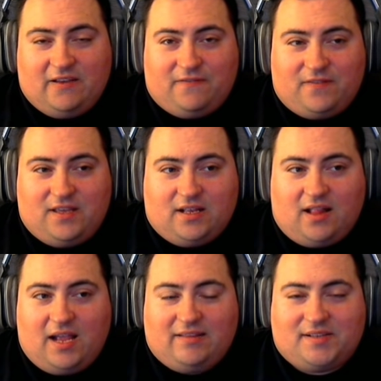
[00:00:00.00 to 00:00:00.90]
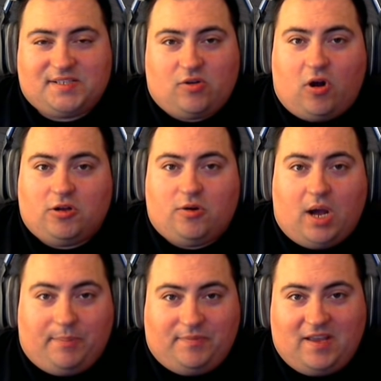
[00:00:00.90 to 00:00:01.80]
if the client doesn't
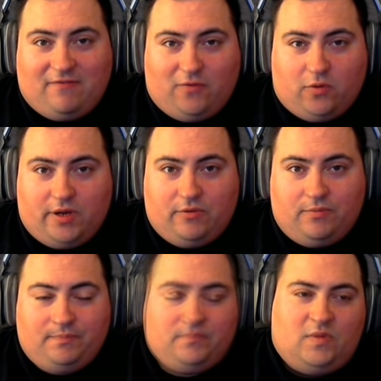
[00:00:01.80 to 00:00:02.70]
auto-update for you.